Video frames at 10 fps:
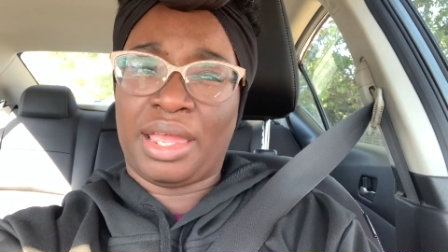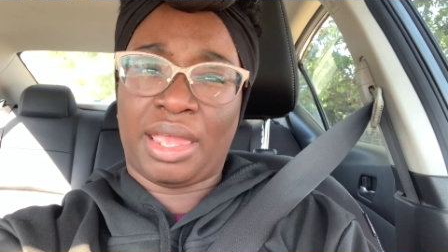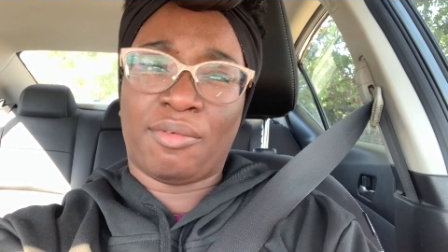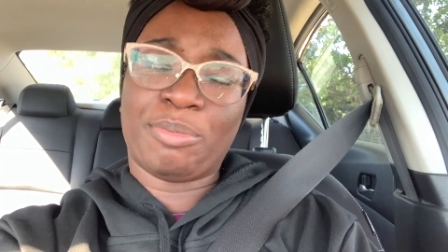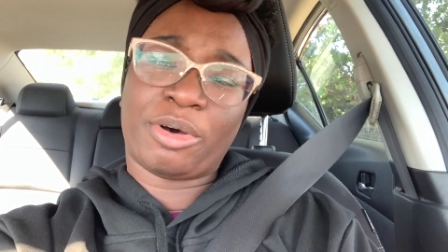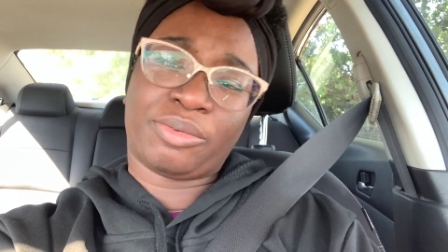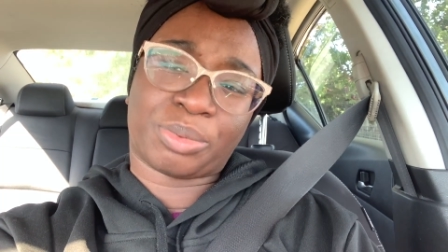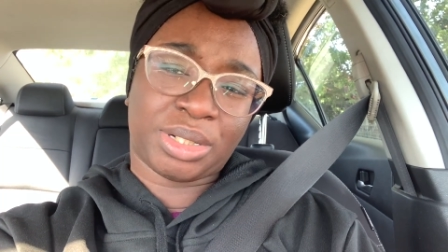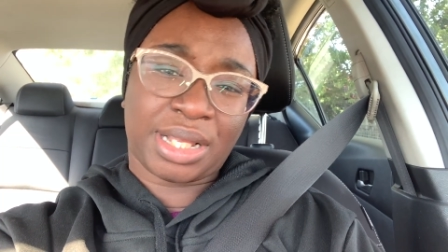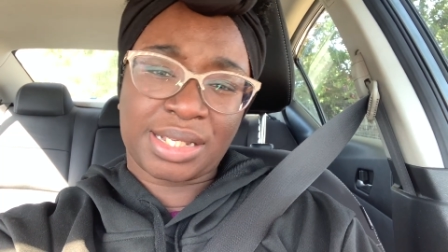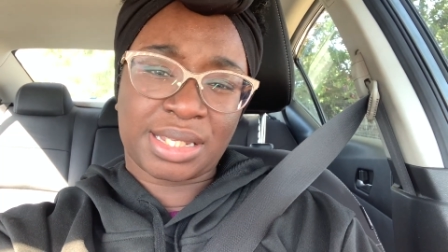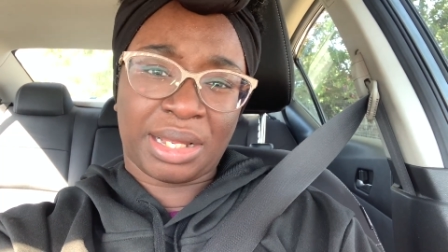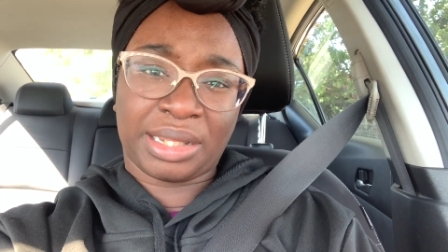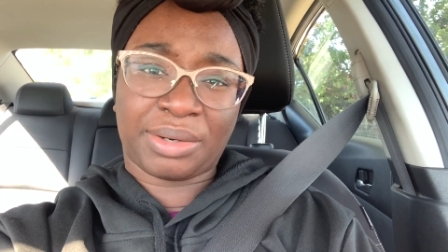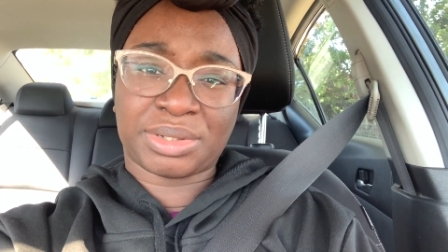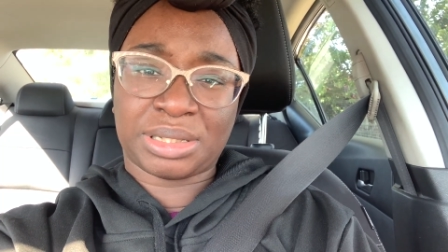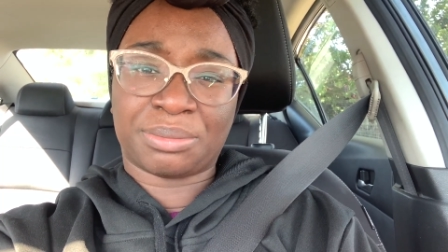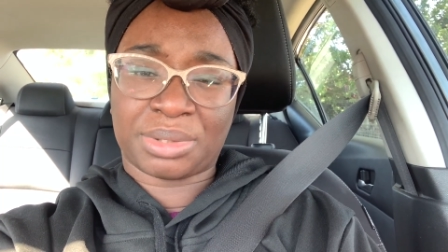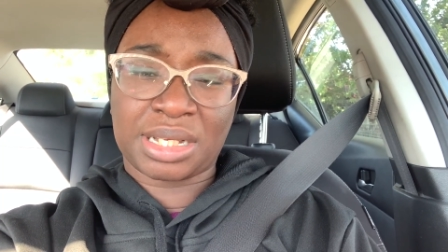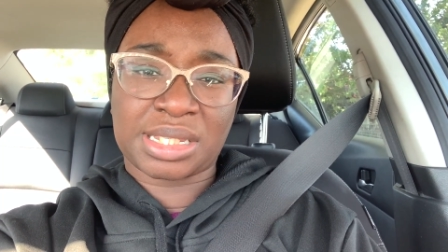and we both realized that there were
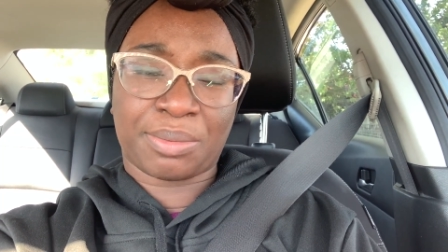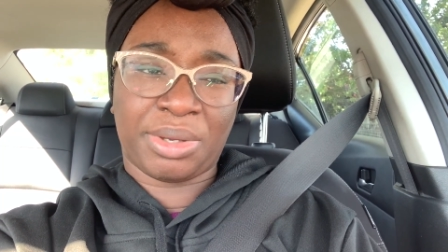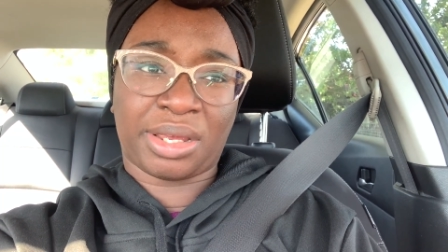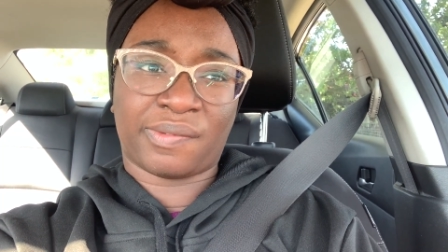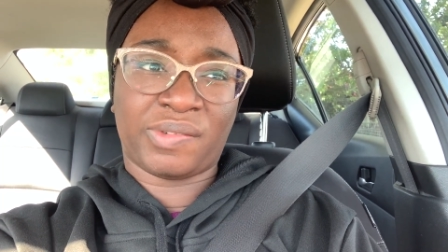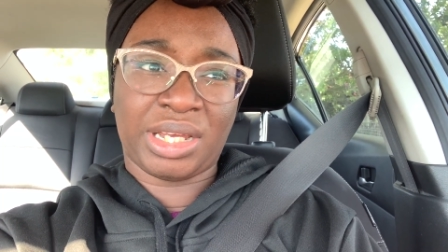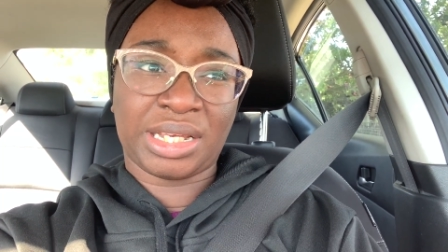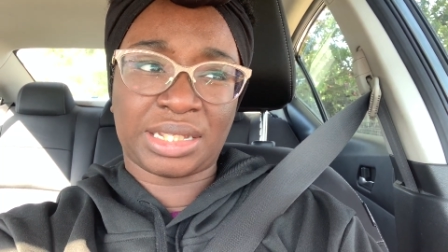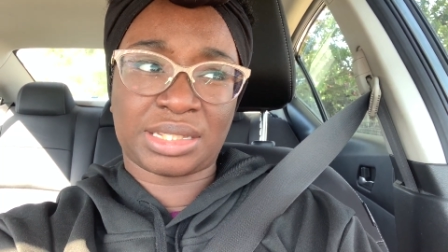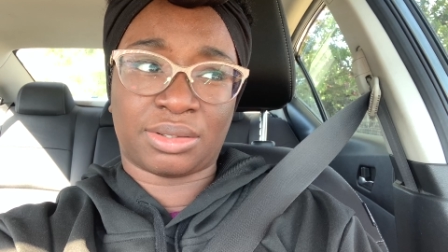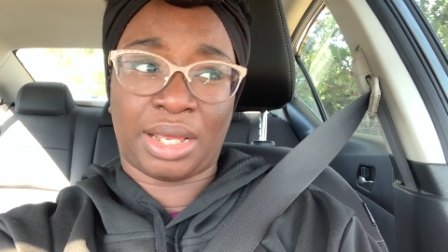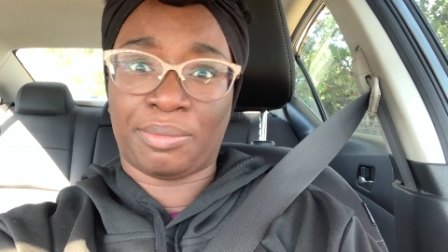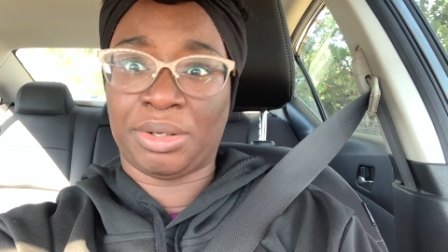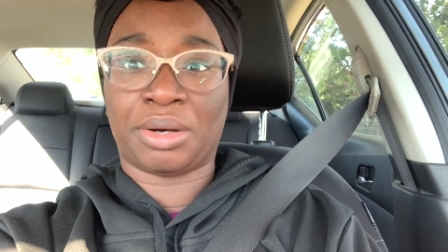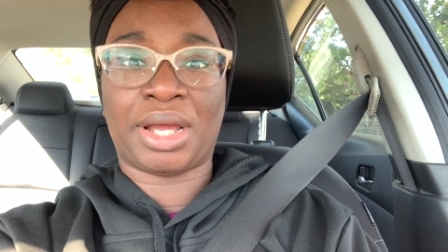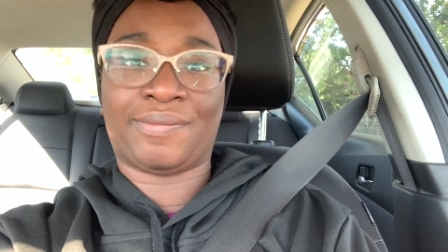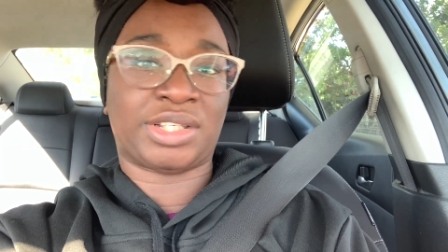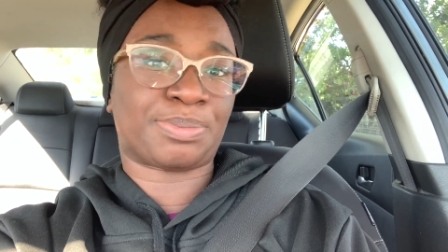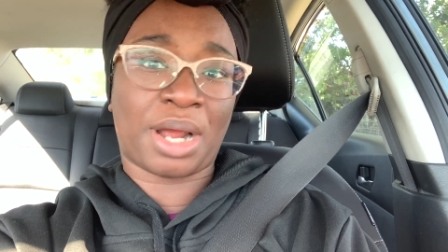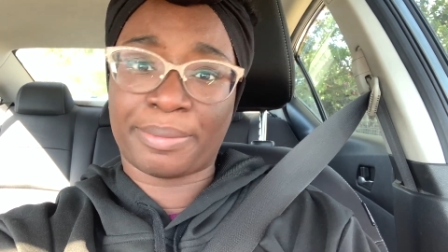some things that we can fix so that we don't have
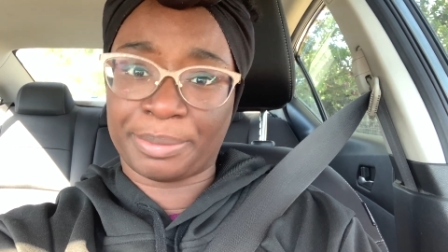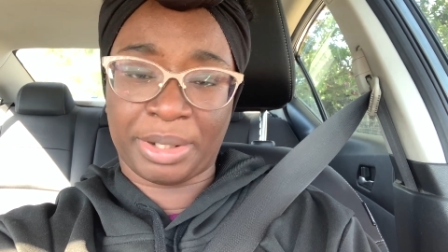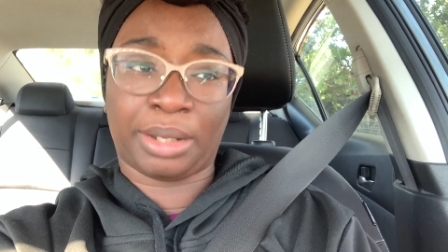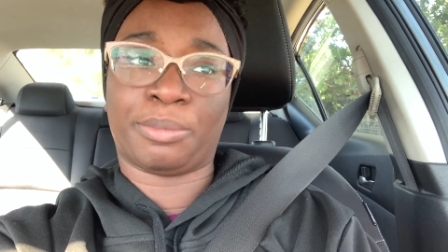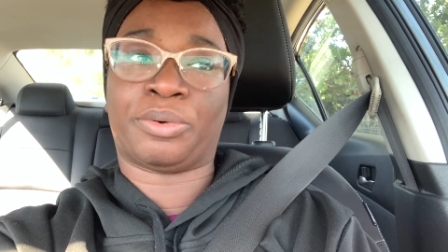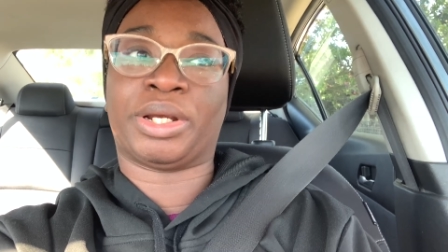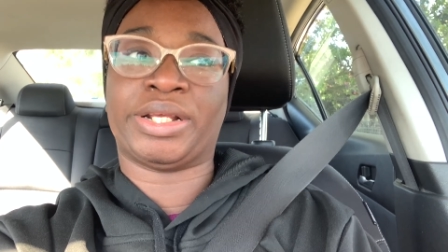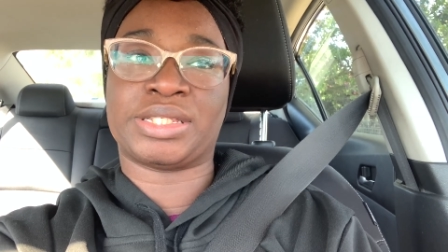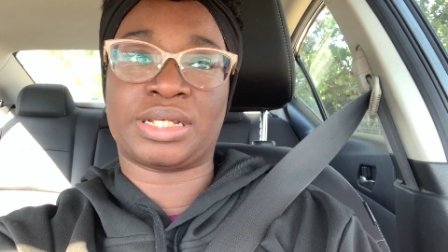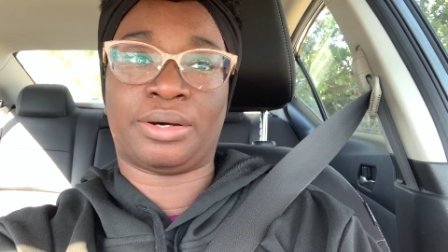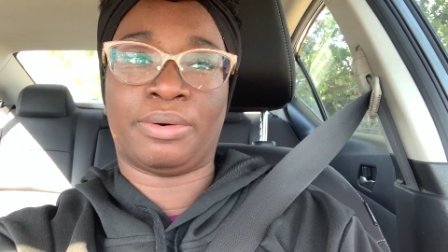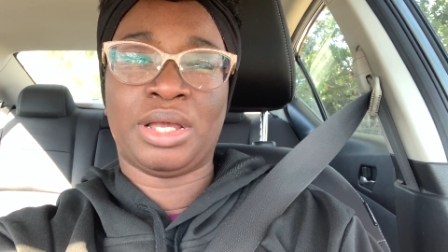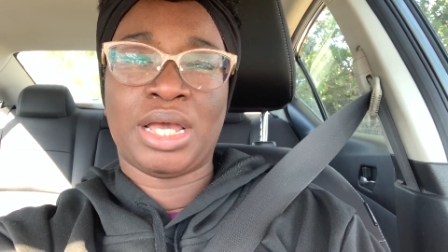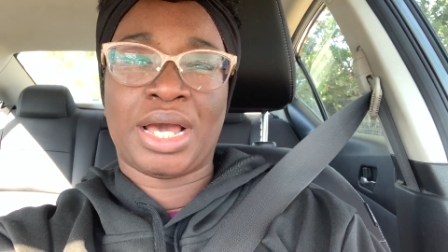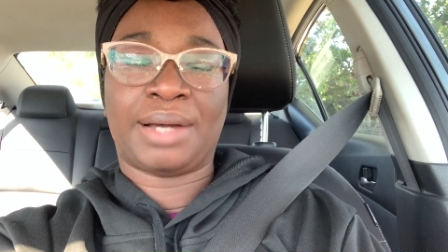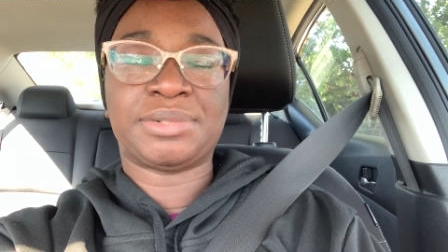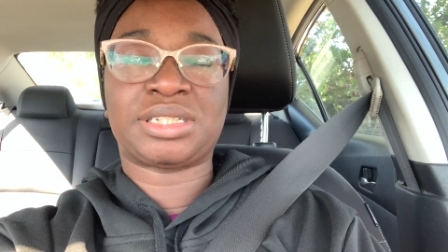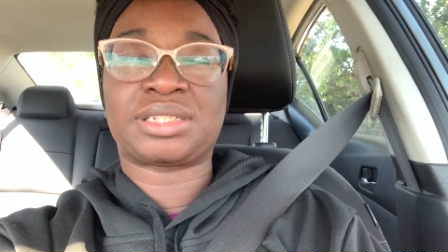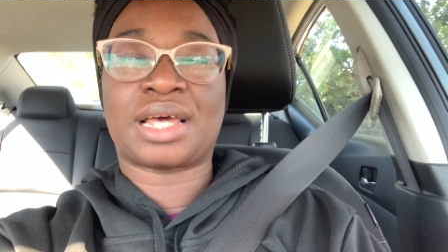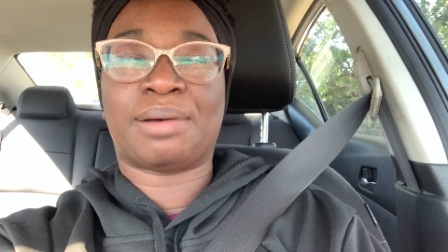this problem anymore and so I'm
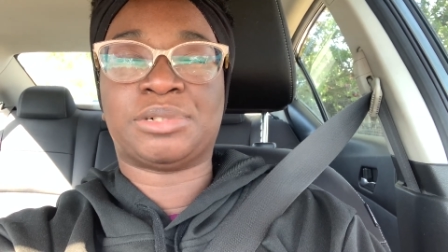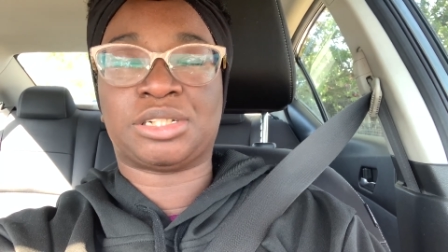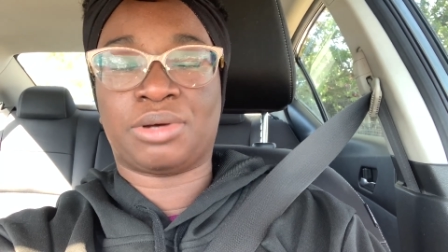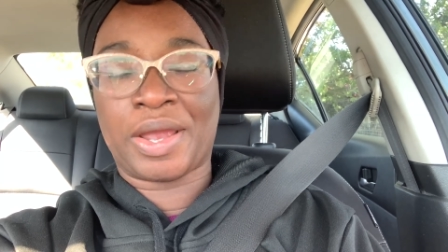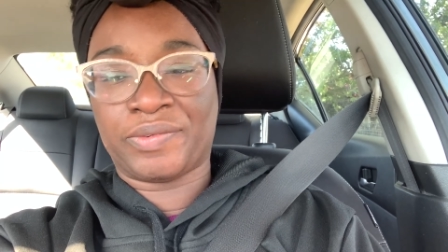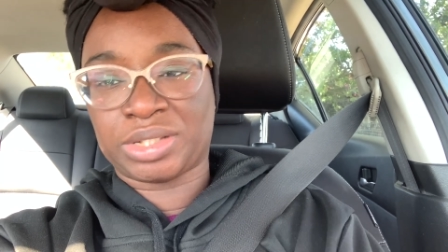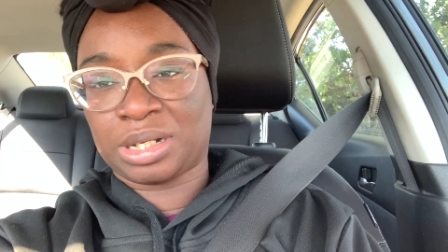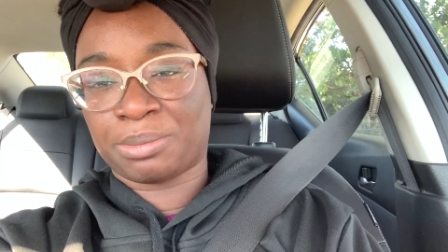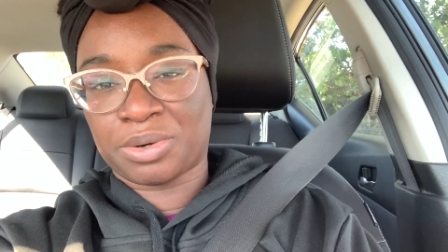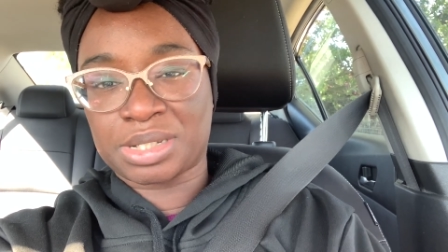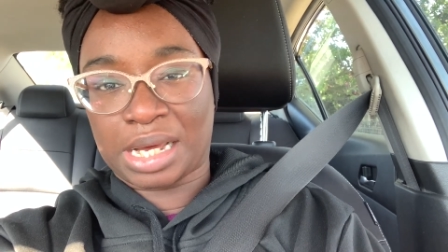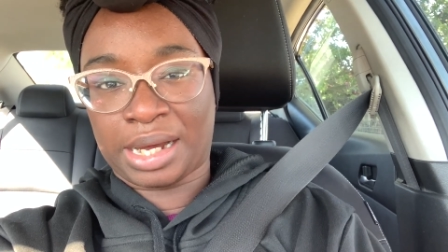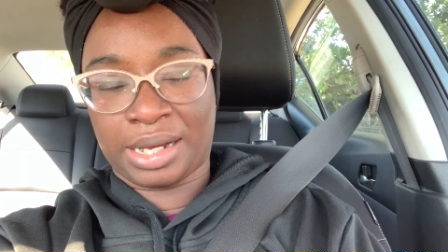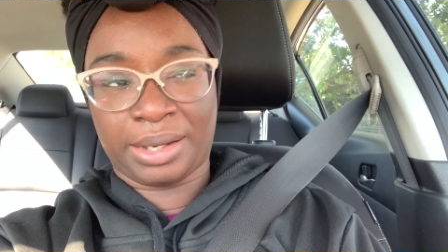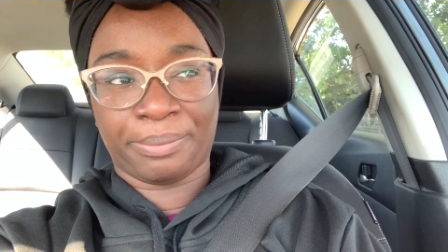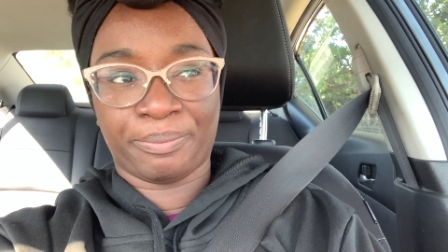just I'm just grateful to the most high